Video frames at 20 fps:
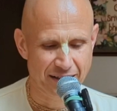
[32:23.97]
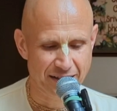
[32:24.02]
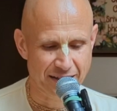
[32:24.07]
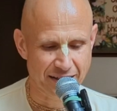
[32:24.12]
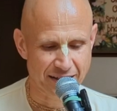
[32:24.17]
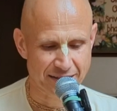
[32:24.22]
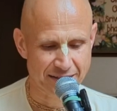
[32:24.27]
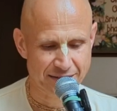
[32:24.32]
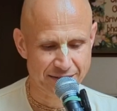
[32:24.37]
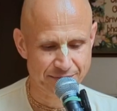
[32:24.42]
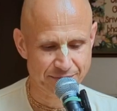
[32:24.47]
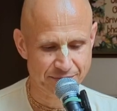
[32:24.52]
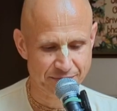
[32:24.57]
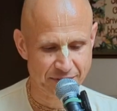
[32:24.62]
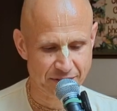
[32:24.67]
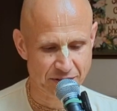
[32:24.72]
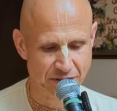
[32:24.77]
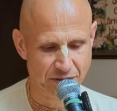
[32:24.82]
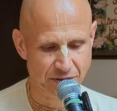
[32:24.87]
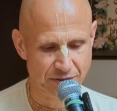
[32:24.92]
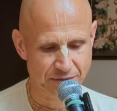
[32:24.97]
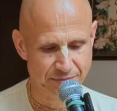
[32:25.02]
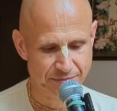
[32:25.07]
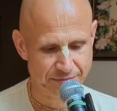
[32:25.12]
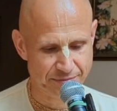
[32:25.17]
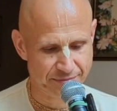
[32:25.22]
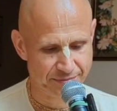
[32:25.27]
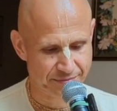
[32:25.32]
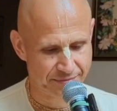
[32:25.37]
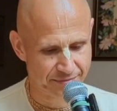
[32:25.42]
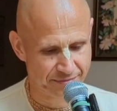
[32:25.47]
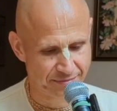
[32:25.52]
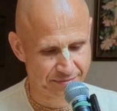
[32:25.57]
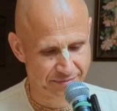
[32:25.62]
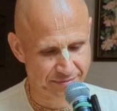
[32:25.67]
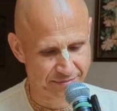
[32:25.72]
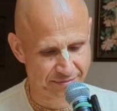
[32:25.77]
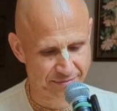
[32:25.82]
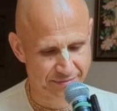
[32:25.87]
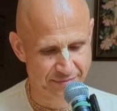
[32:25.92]
Yes. So
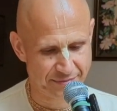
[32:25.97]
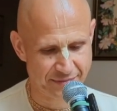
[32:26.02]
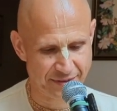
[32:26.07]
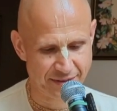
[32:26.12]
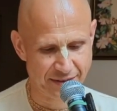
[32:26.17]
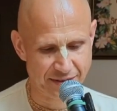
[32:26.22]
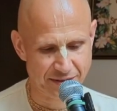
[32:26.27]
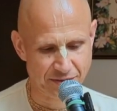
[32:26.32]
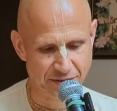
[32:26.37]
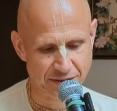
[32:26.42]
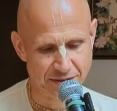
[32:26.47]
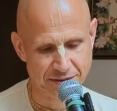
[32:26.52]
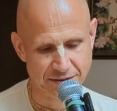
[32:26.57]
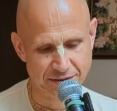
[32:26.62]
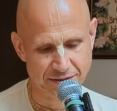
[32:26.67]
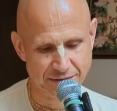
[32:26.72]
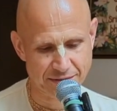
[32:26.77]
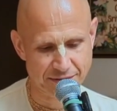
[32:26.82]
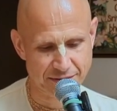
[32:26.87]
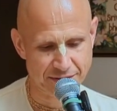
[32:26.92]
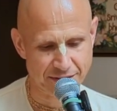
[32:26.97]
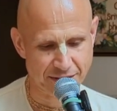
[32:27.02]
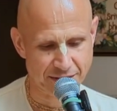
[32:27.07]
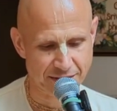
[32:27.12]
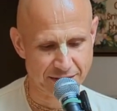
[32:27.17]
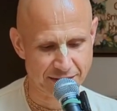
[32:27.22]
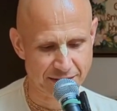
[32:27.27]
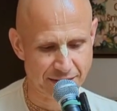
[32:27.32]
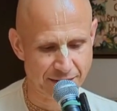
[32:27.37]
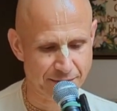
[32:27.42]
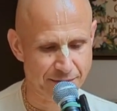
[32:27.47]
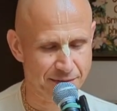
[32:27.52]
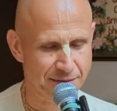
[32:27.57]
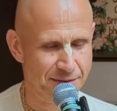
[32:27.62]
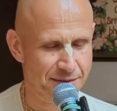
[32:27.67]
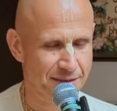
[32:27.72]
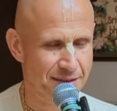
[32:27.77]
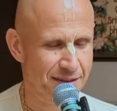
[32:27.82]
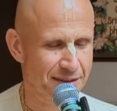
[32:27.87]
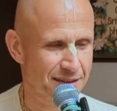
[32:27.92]
this was just some
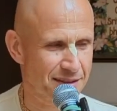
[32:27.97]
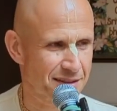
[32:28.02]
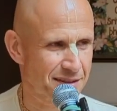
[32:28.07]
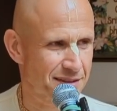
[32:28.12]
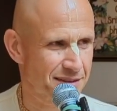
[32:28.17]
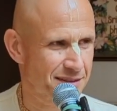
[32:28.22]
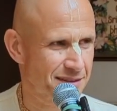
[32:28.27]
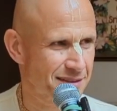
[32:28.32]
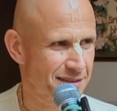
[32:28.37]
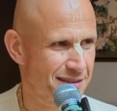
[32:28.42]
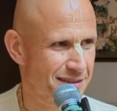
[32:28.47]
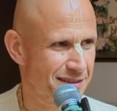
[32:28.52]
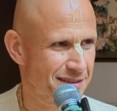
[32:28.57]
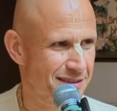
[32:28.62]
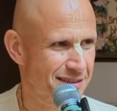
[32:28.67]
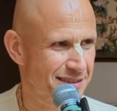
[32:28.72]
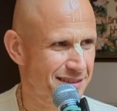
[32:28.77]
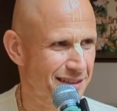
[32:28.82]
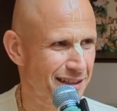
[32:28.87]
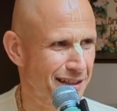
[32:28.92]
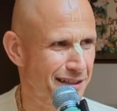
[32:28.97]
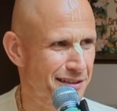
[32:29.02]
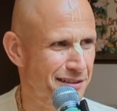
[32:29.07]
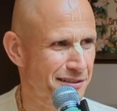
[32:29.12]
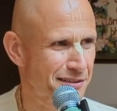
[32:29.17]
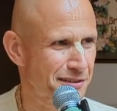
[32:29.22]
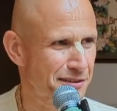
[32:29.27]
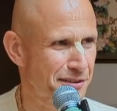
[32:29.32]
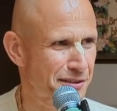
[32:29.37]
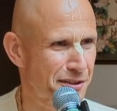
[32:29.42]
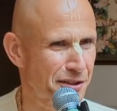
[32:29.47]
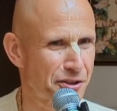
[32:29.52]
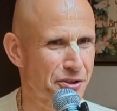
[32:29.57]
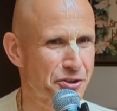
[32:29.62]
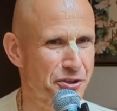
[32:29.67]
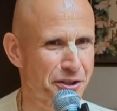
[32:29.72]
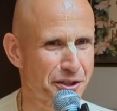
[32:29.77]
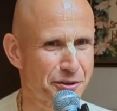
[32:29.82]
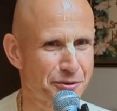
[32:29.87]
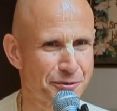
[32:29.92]
side
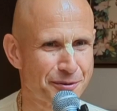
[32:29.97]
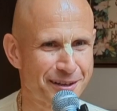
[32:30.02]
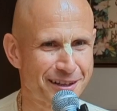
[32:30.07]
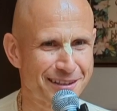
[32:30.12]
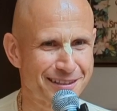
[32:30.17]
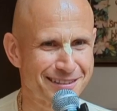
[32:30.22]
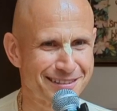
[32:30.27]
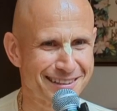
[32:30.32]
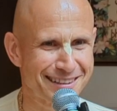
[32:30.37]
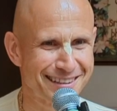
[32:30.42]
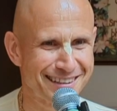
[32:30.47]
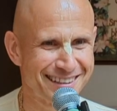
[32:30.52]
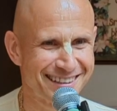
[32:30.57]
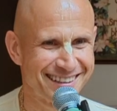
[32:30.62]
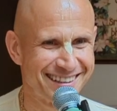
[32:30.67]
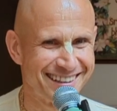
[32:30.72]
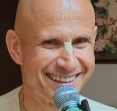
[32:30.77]
teaching, we can say,